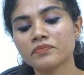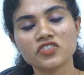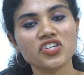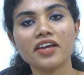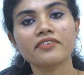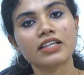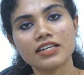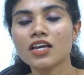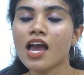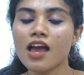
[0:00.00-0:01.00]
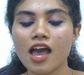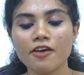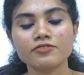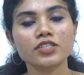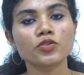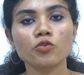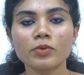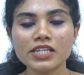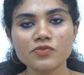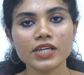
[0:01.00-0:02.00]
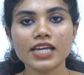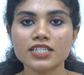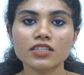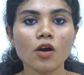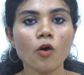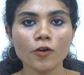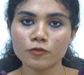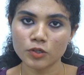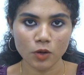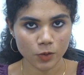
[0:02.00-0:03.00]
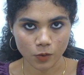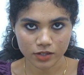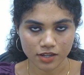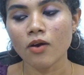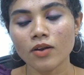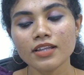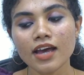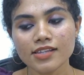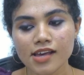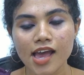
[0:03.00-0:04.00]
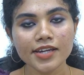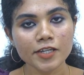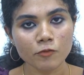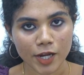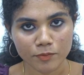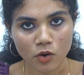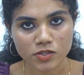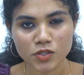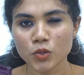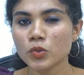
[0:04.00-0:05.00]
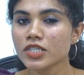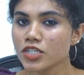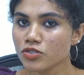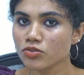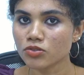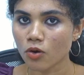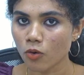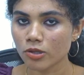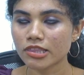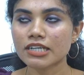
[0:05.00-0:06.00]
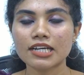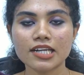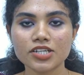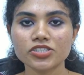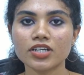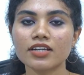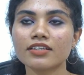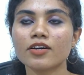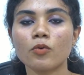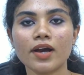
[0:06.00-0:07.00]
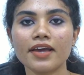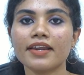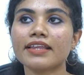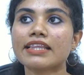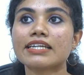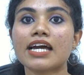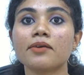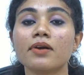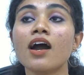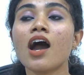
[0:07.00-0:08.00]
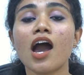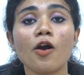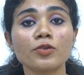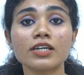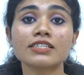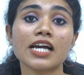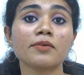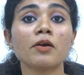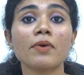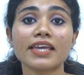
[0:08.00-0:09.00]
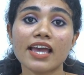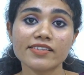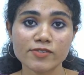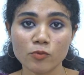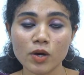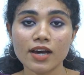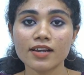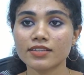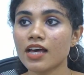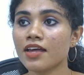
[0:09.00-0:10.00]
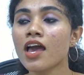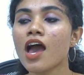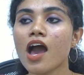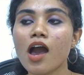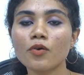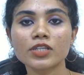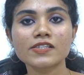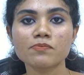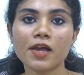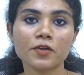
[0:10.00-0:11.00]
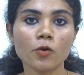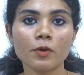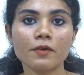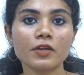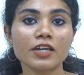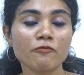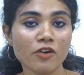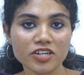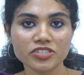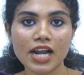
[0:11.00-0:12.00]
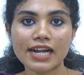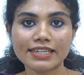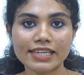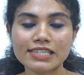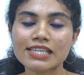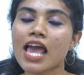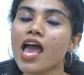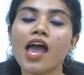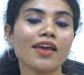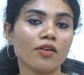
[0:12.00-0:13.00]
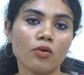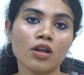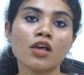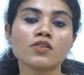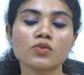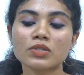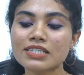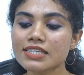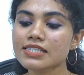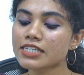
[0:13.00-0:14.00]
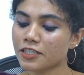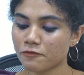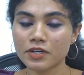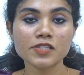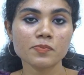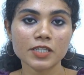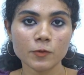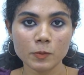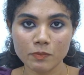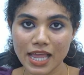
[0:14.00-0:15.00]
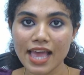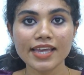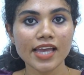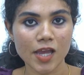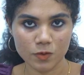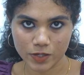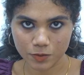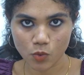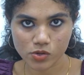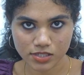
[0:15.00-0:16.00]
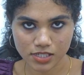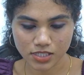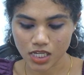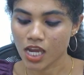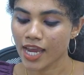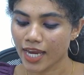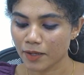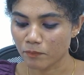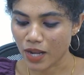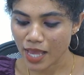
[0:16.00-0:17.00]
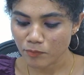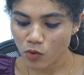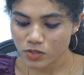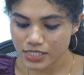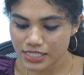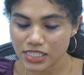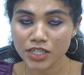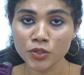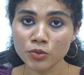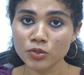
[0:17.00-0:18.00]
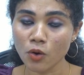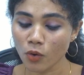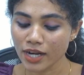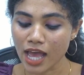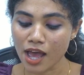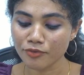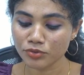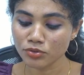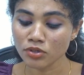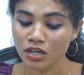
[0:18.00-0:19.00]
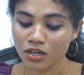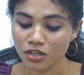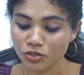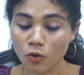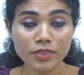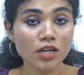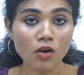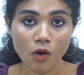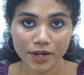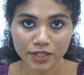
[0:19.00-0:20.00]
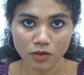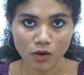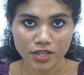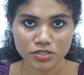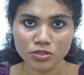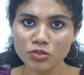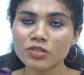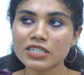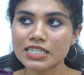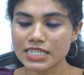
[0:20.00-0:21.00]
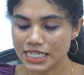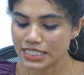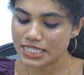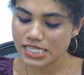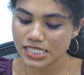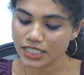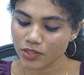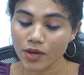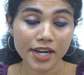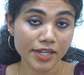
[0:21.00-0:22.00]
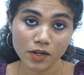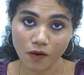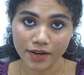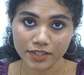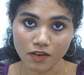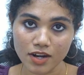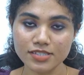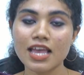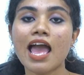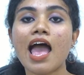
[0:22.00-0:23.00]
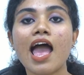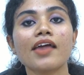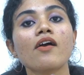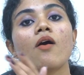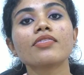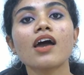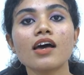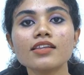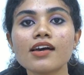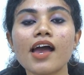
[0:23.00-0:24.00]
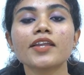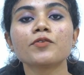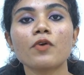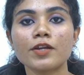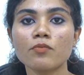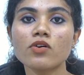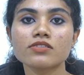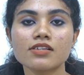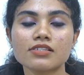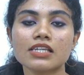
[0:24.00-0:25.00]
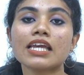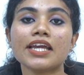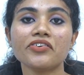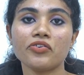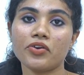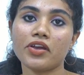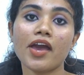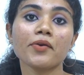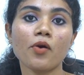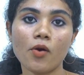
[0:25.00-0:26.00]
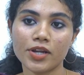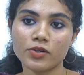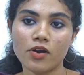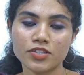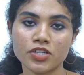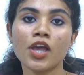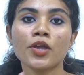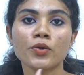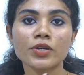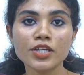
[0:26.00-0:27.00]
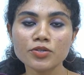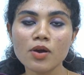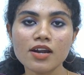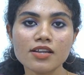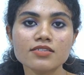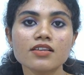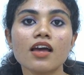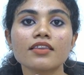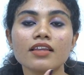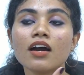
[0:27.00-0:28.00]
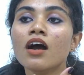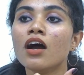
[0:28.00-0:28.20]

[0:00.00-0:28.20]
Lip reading: check that after 2 minutes we getting the hot food or not. On the other hand, in white box, you need to know the connection, the wiring, the timer, how the timer mechanism work, that how this microwave functionalities and all. So this is the difference between black and white box testing. In black box testing, you don't have to know the coding knowledge. It doesn't require any coding knowledge. And on the other hand, in white box testing, it requires coding knowledge. You need to understand the